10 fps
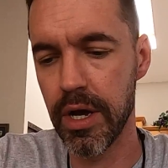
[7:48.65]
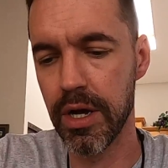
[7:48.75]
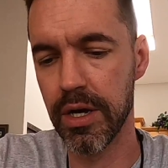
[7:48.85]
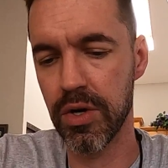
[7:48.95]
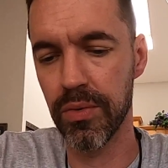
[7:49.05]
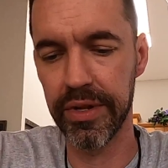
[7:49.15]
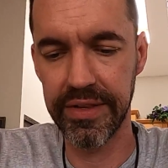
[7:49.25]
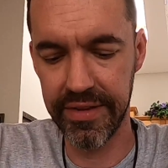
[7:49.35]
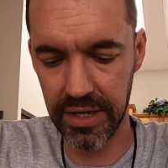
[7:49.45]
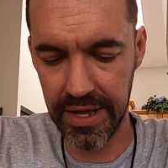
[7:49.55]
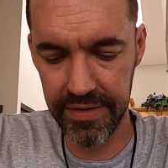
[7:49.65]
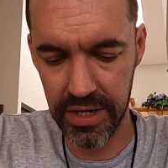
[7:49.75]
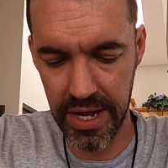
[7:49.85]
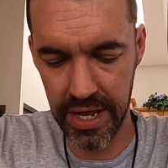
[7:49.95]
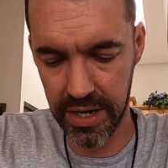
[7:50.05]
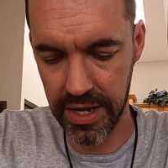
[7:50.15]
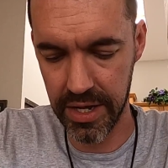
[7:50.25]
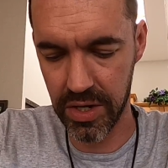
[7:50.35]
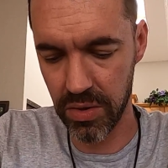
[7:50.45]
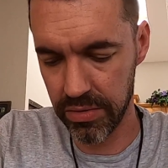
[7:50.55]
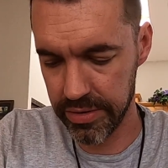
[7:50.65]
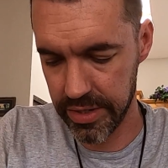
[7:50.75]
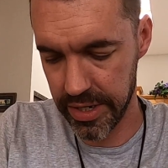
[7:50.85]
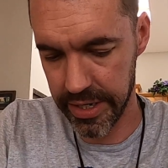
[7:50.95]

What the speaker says: Colt 1911 and a Colt